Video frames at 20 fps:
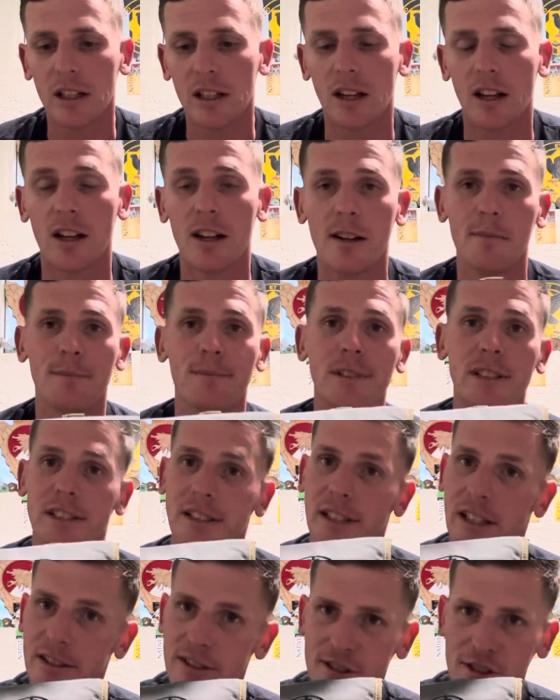Um,
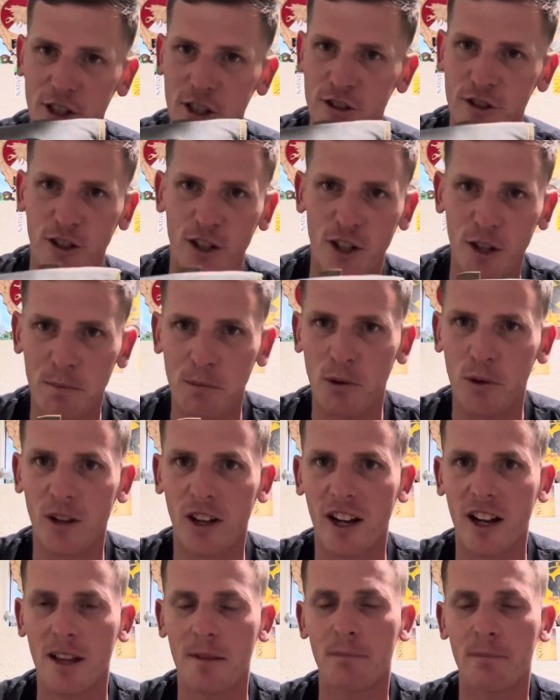yes, it says Leupold
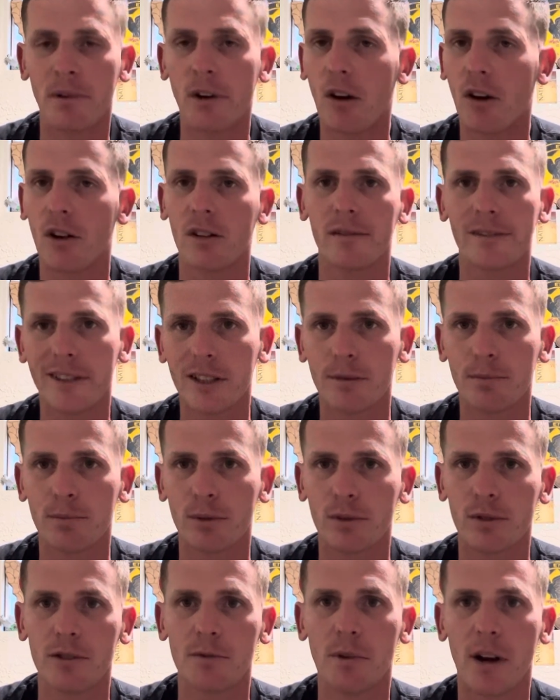on it, but all
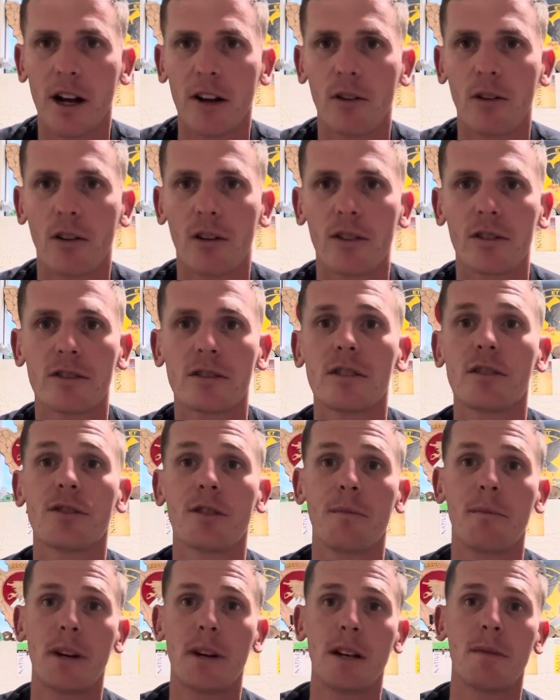Leupold's bino harnesses
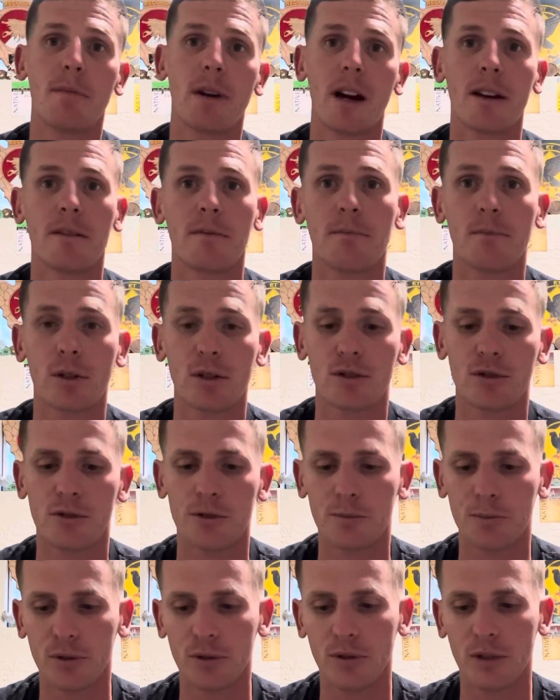are made by
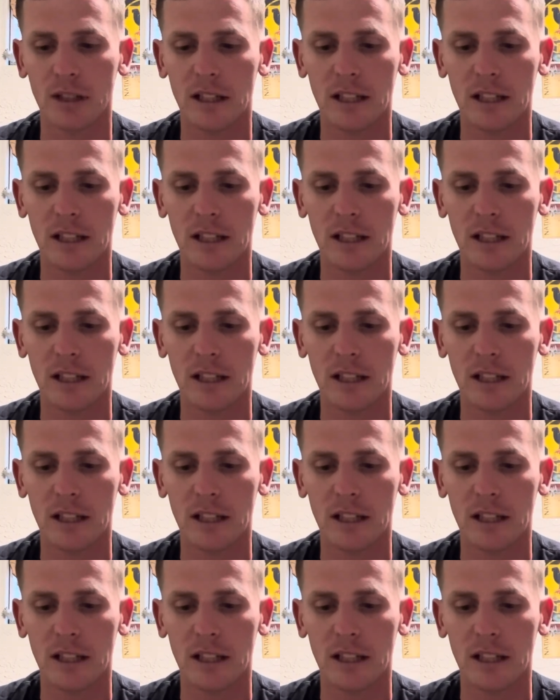Marsupial.